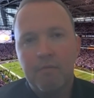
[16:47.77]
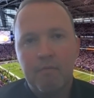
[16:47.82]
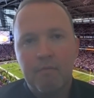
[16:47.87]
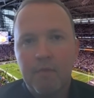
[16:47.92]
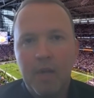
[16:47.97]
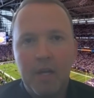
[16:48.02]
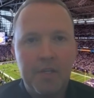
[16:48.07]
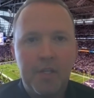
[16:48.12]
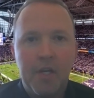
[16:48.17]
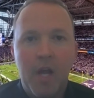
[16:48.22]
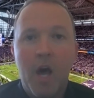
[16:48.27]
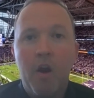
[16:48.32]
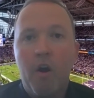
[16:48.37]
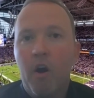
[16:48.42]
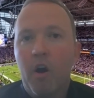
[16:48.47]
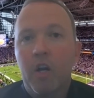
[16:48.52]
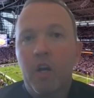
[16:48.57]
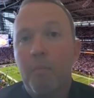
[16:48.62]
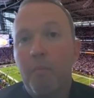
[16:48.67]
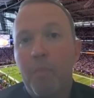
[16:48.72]
that's not
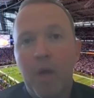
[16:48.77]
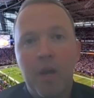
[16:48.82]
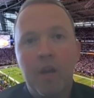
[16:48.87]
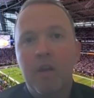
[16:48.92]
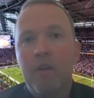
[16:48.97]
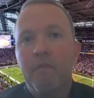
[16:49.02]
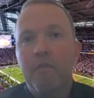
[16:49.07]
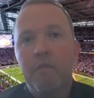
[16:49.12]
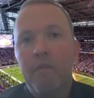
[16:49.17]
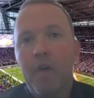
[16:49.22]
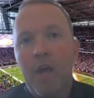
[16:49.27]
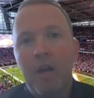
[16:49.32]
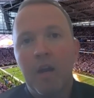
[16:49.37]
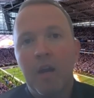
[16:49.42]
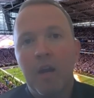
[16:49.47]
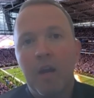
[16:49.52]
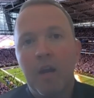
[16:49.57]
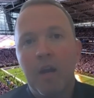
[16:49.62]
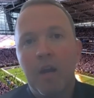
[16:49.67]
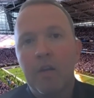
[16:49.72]
our competitive
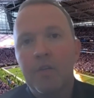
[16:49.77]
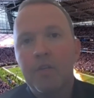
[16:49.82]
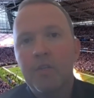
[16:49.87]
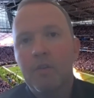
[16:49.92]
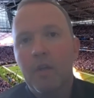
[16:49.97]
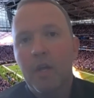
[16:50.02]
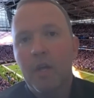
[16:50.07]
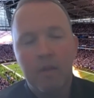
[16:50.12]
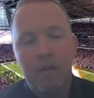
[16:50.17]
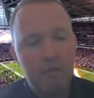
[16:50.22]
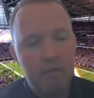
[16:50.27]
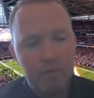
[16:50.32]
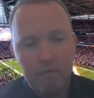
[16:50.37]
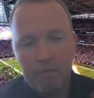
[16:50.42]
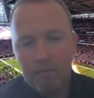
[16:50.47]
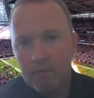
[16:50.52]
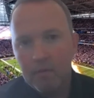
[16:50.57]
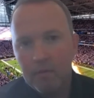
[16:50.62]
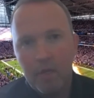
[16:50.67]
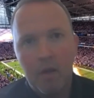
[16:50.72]
advantage. Like
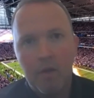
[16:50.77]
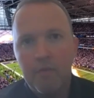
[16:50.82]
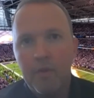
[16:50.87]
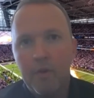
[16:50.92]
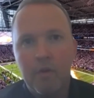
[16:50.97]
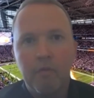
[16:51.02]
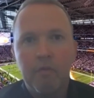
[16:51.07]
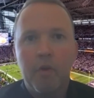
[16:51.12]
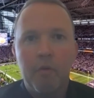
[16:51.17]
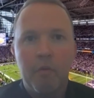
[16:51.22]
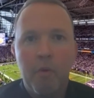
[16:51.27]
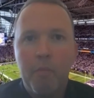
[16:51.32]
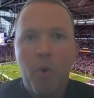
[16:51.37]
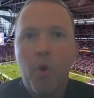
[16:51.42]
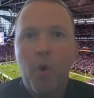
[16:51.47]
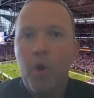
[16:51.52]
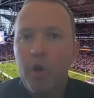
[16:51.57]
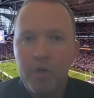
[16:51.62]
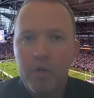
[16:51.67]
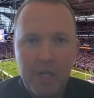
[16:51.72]
the
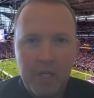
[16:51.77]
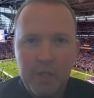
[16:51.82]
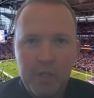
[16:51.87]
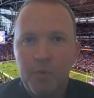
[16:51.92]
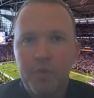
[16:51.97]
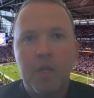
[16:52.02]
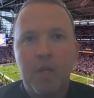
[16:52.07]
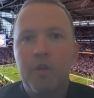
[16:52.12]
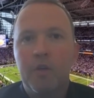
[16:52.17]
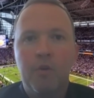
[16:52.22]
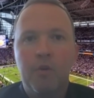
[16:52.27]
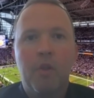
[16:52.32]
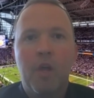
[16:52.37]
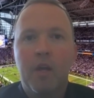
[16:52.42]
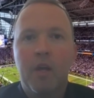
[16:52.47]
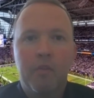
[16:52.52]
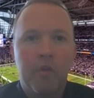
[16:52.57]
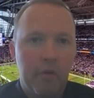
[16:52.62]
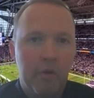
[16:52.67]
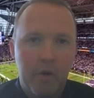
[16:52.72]
reporters, that's what they do.
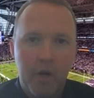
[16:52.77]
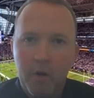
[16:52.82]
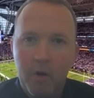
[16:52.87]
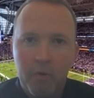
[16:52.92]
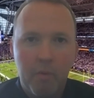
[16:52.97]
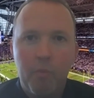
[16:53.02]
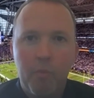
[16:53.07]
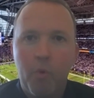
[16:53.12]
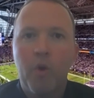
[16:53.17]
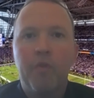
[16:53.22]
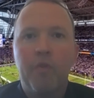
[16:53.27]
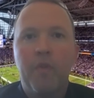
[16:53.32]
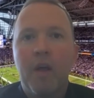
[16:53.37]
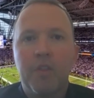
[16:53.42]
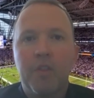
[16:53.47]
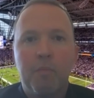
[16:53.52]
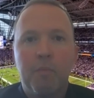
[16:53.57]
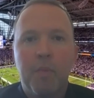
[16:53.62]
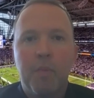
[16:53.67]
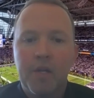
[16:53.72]
Like they're going to report
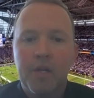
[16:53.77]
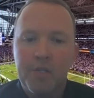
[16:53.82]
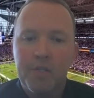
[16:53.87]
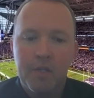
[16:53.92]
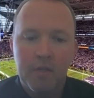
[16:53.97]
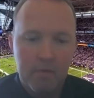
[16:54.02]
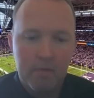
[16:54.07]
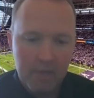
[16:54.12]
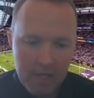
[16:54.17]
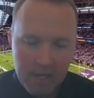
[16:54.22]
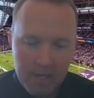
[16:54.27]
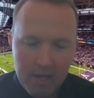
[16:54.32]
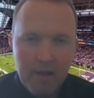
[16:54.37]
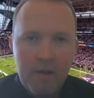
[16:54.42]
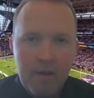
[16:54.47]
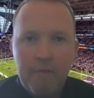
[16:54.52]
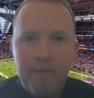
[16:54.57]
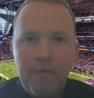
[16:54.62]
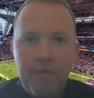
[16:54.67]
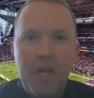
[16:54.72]
that the best, and
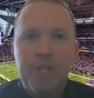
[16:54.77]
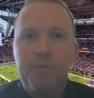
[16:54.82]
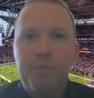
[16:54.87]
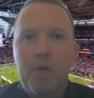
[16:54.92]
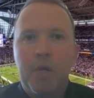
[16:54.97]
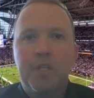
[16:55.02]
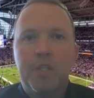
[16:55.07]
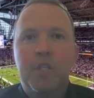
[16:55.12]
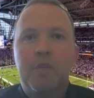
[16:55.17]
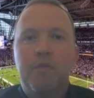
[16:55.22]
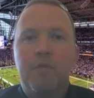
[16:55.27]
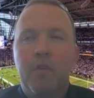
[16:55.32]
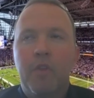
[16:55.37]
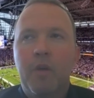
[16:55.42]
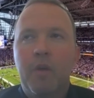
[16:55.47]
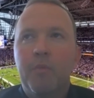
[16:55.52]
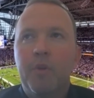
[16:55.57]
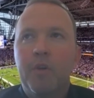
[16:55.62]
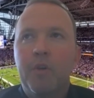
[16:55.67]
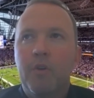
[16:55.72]
that space is for
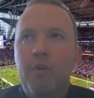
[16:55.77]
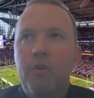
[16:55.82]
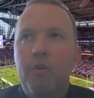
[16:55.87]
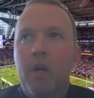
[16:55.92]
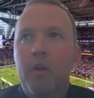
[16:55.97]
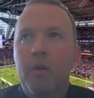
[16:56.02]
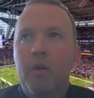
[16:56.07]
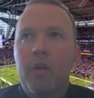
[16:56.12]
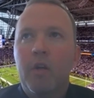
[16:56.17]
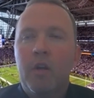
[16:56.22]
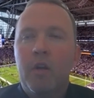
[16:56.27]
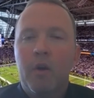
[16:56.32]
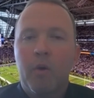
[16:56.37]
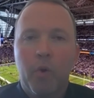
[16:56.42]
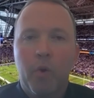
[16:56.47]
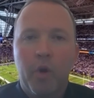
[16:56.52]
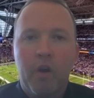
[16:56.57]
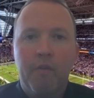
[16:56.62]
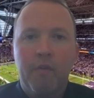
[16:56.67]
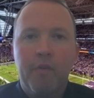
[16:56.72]
them to do. Like
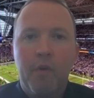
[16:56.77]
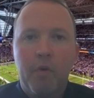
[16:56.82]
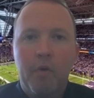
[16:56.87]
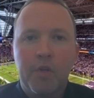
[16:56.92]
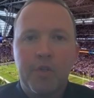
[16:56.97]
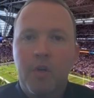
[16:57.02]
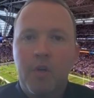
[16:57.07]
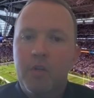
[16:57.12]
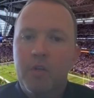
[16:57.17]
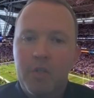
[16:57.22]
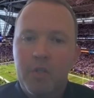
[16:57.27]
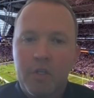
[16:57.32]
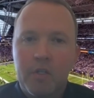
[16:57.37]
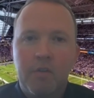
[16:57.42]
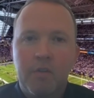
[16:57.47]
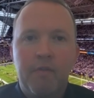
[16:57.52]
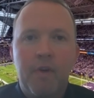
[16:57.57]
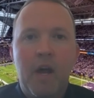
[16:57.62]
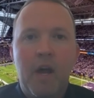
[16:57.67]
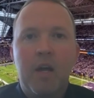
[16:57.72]
we're going to focus on
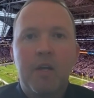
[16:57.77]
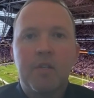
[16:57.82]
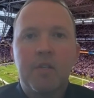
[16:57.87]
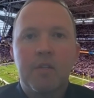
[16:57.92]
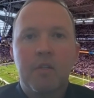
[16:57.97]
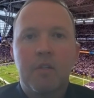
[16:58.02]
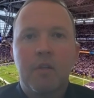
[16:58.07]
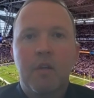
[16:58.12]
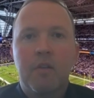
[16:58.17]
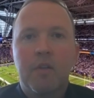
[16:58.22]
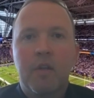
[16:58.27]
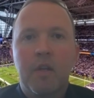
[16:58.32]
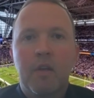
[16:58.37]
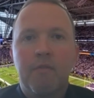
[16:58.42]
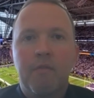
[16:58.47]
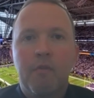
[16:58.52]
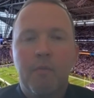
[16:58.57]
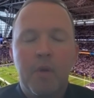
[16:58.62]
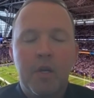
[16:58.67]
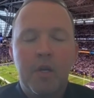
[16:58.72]
just the facts and then the
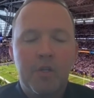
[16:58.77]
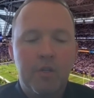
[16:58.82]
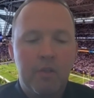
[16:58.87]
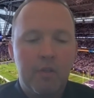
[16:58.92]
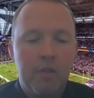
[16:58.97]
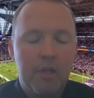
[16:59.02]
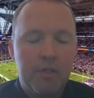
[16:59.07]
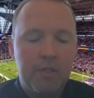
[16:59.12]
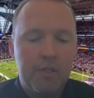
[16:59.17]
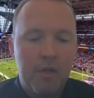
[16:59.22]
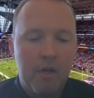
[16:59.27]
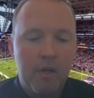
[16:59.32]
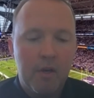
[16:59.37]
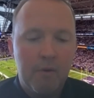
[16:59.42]
information that's